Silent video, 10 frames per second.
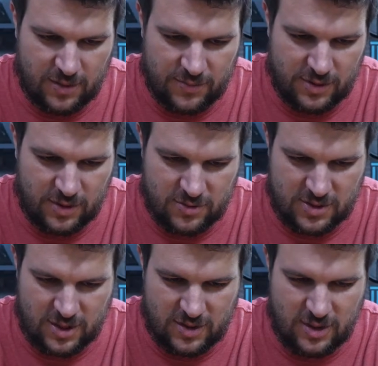be
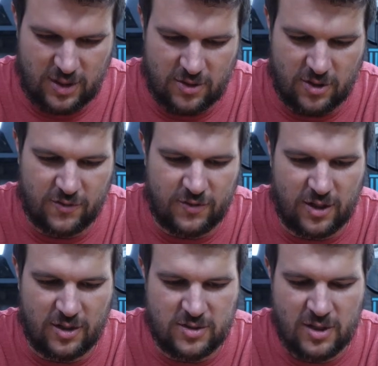using the Nerf
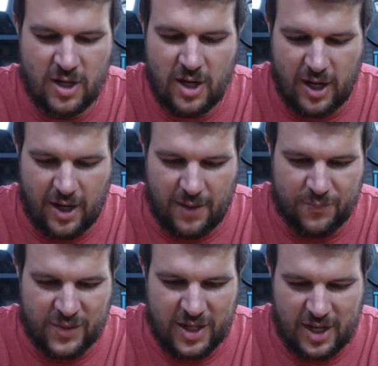darts.
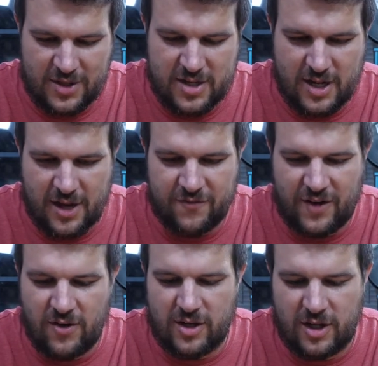And then I
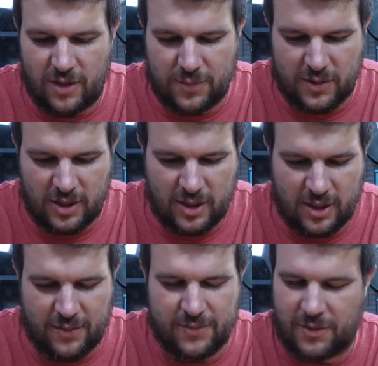found a company,
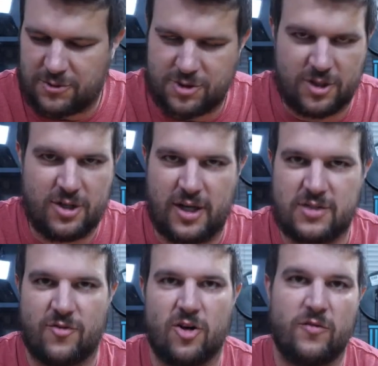and I'm sure you guys
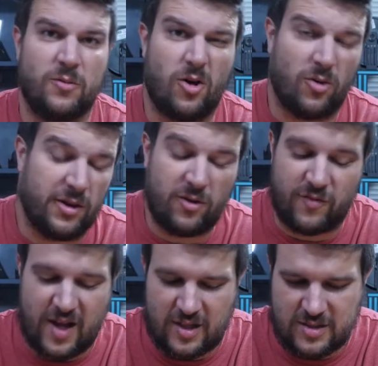have heard of them, called Little
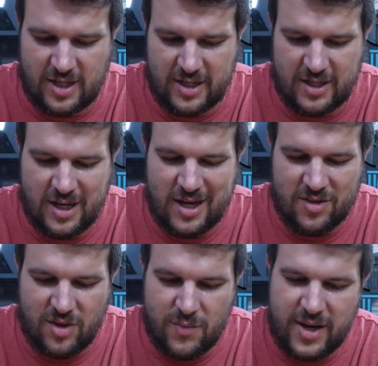Valentine.
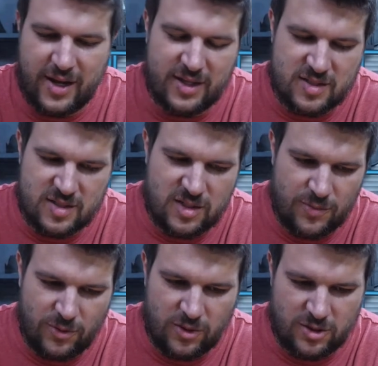They make a
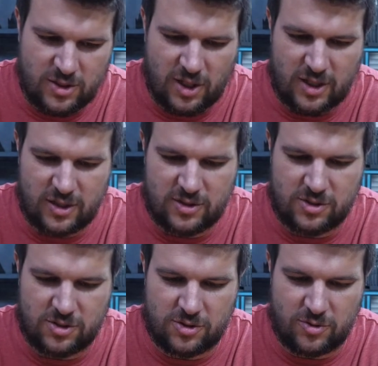similar dart
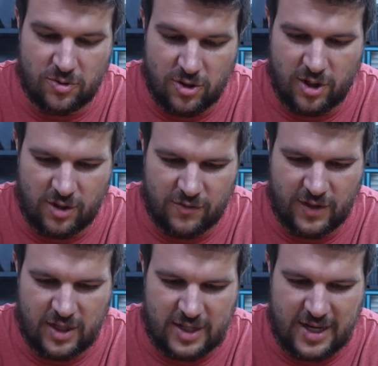to Nerf
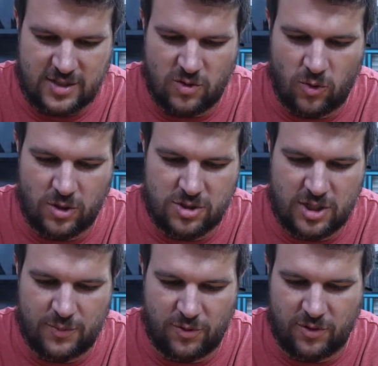in that it's an orange
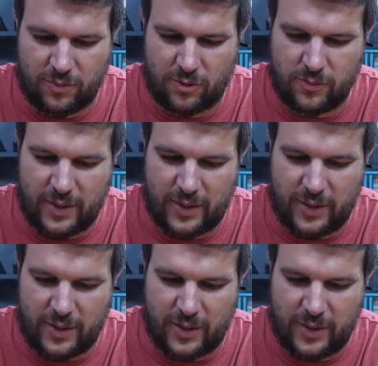tip with a blue